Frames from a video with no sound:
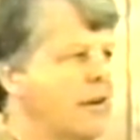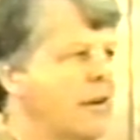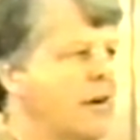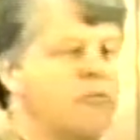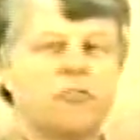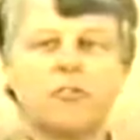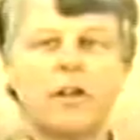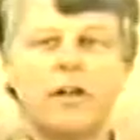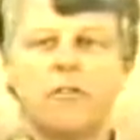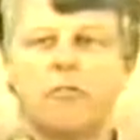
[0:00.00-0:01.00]
of a
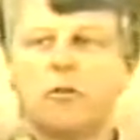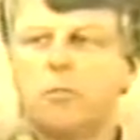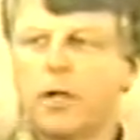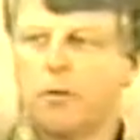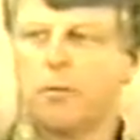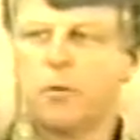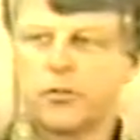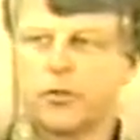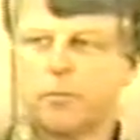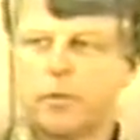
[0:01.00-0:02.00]
slave who'd become a
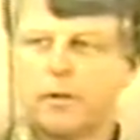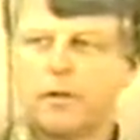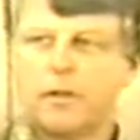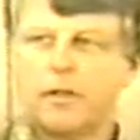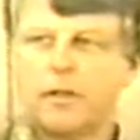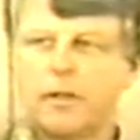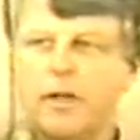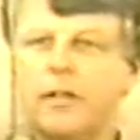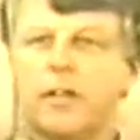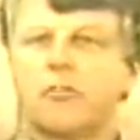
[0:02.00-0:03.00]
bishop,
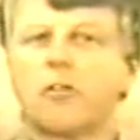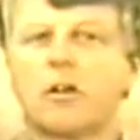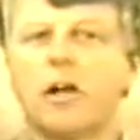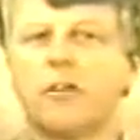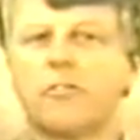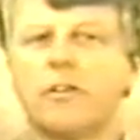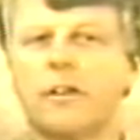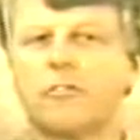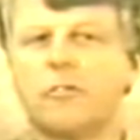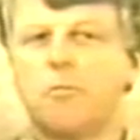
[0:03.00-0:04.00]
an
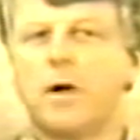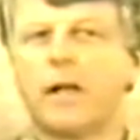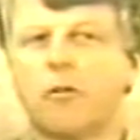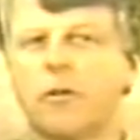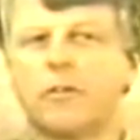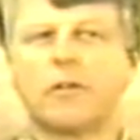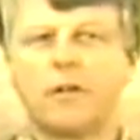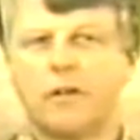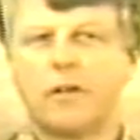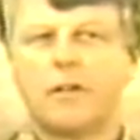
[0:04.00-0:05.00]
intercontinental migrant,
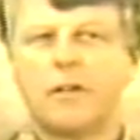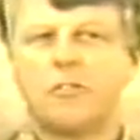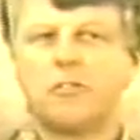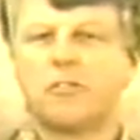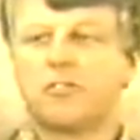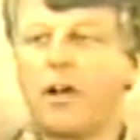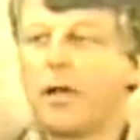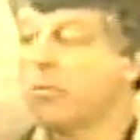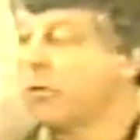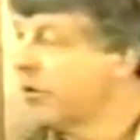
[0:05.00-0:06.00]

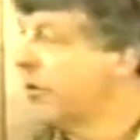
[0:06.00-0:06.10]
discipled